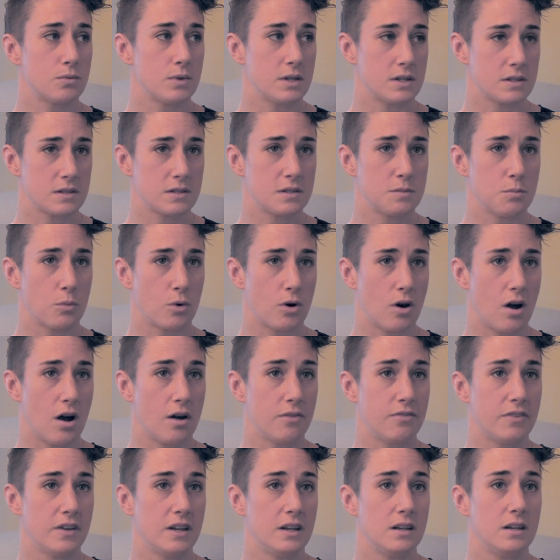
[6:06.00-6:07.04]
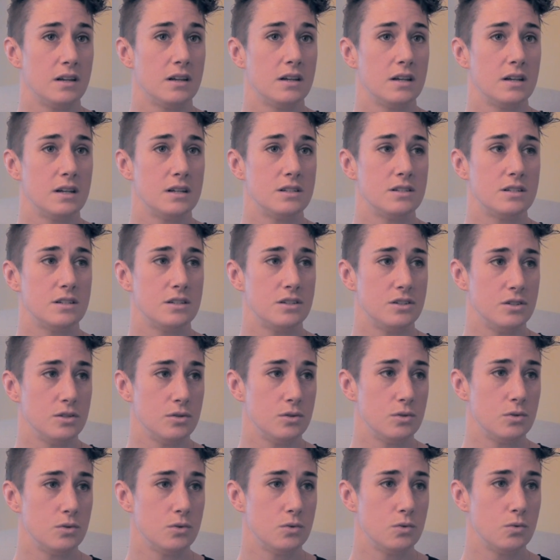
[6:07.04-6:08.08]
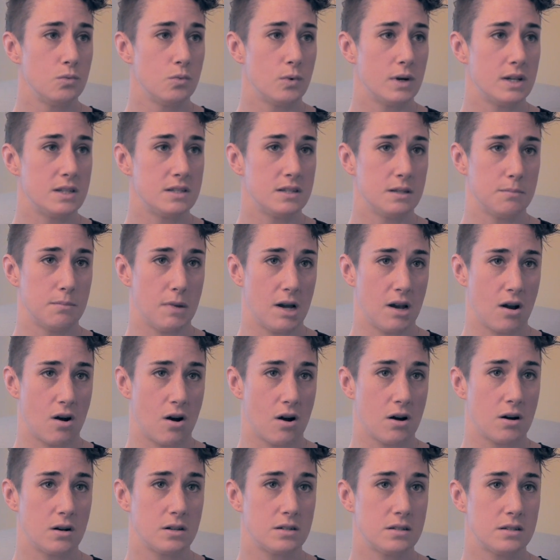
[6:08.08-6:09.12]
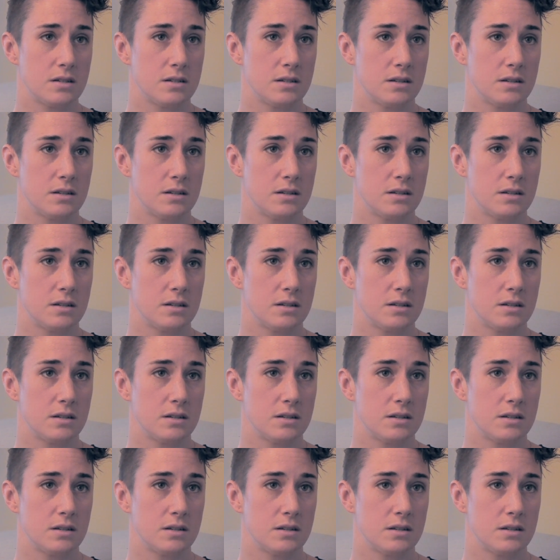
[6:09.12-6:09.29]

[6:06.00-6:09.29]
risks more often, to do what's in my heart,